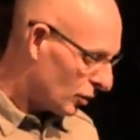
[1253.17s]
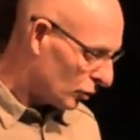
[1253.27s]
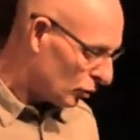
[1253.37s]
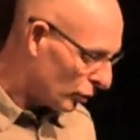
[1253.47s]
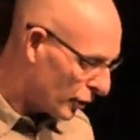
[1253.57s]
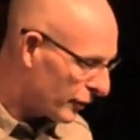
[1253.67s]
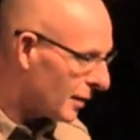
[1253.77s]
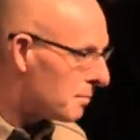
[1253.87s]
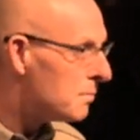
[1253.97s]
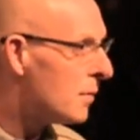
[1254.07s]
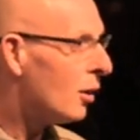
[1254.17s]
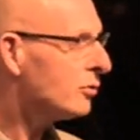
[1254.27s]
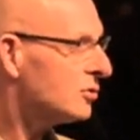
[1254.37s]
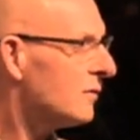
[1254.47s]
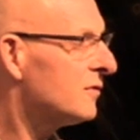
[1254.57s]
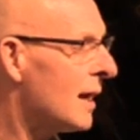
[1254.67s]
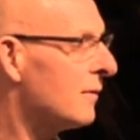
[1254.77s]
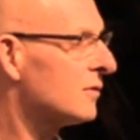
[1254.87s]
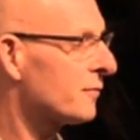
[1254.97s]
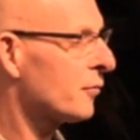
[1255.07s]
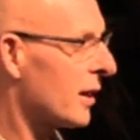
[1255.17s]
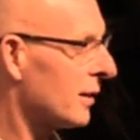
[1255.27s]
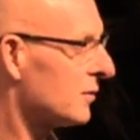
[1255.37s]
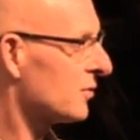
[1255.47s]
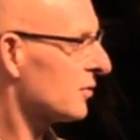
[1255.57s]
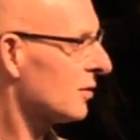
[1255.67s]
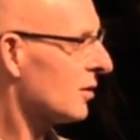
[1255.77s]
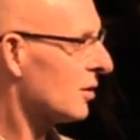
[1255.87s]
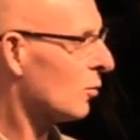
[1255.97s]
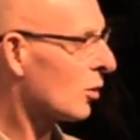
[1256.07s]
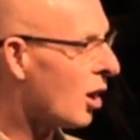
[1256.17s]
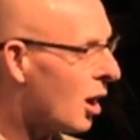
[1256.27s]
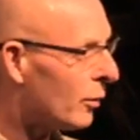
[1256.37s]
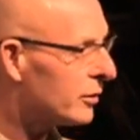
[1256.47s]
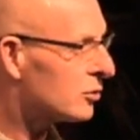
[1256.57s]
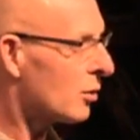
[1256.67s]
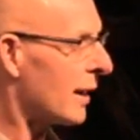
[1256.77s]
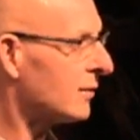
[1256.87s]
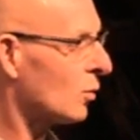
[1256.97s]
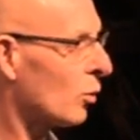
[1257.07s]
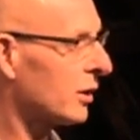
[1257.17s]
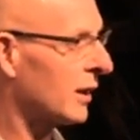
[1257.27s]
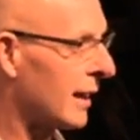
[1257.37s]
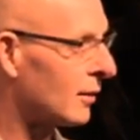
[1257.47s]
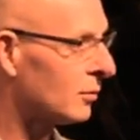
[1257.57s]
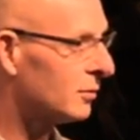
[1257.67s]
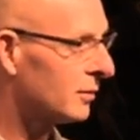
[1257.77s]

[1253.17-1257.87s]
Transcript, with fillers: you'll know that most of David's friends were always trying to work an angle.